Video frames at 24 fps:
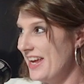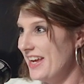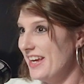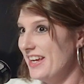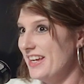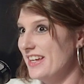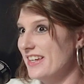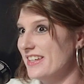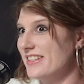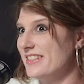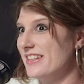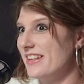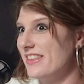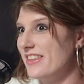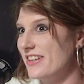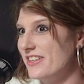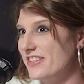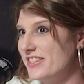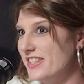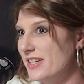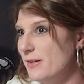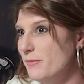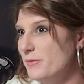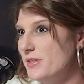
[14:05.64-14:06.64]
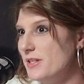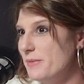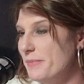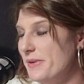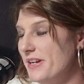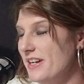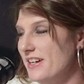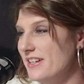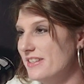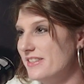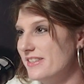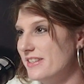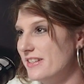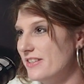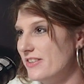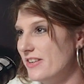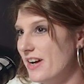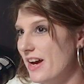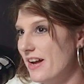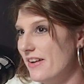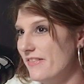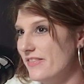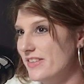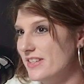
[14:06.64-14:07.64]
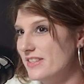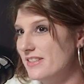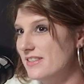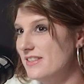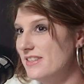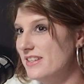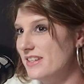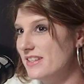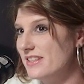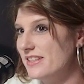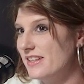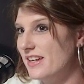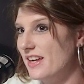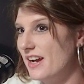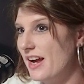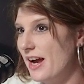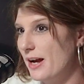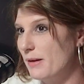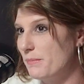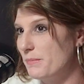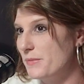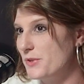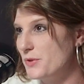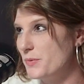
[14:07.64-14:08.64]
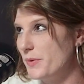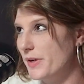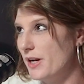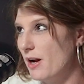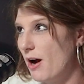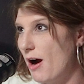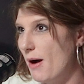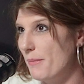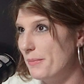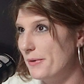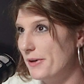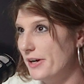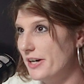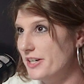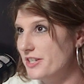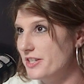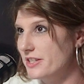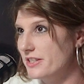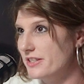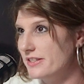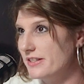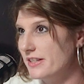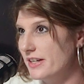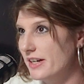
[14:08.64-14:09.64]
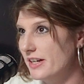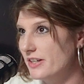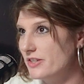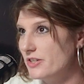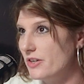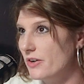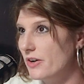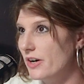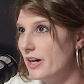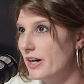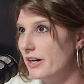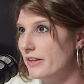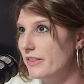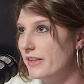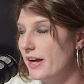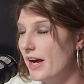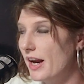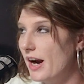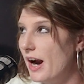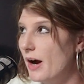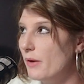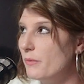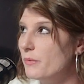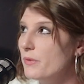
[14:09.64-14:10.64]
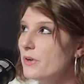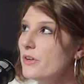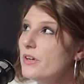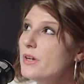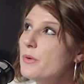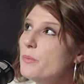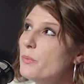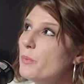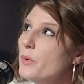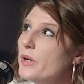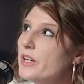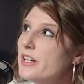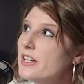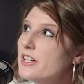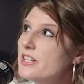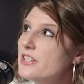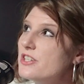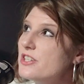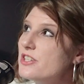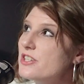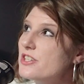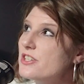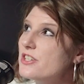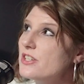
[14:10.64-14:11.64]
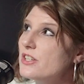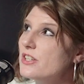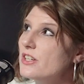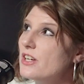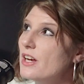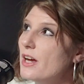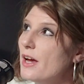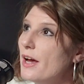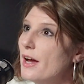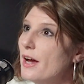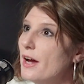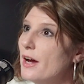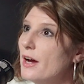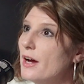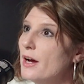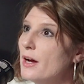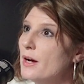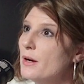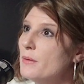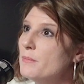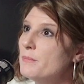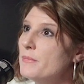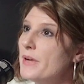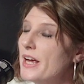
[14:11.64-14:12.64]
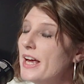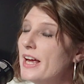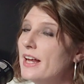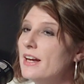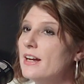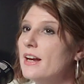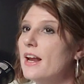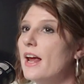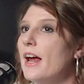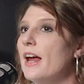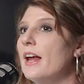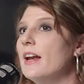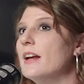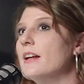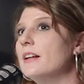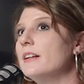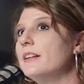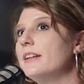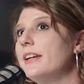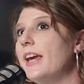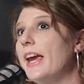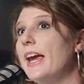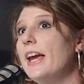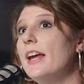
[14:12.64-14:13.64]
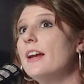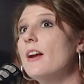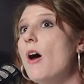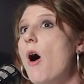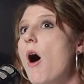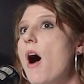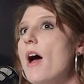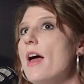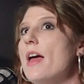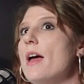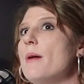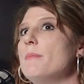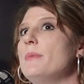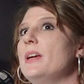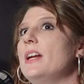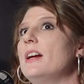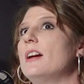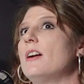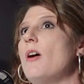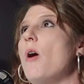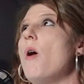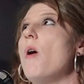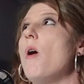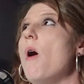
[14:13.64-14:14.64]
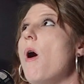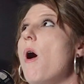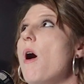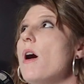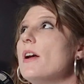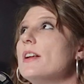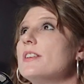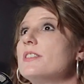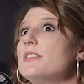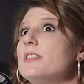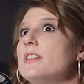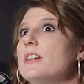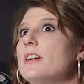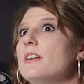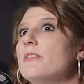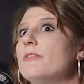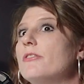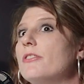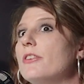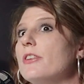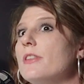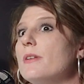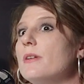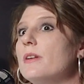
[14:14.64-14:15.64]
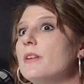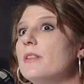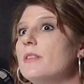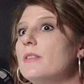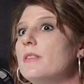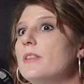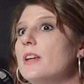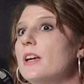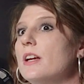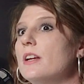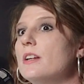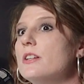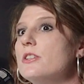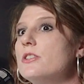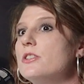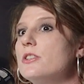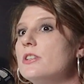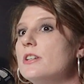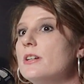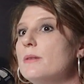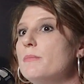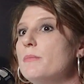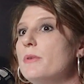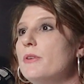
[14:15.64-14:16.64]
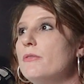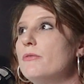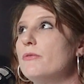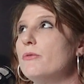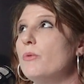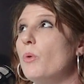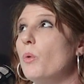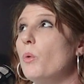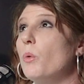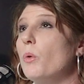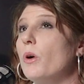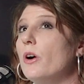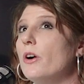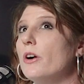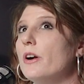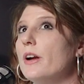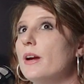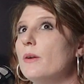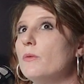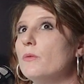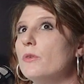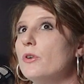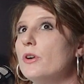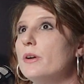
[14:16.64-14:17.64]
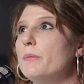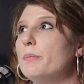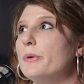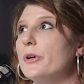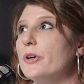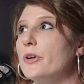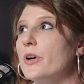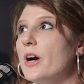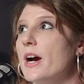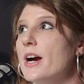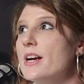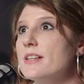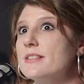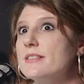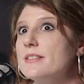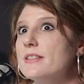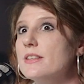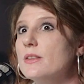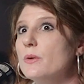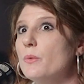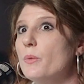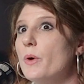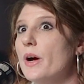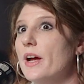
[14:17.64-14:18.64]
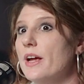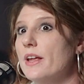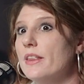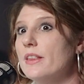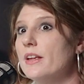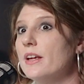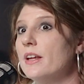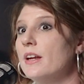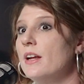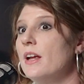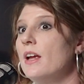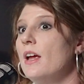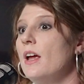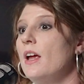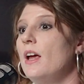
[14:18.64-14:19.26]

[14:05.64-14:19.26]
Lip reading: is that there seems to be still kind of this disconnect between operations and HR that I really wish and cannot, I mean, in all honesty, for the industry to move forward and really progress in the way that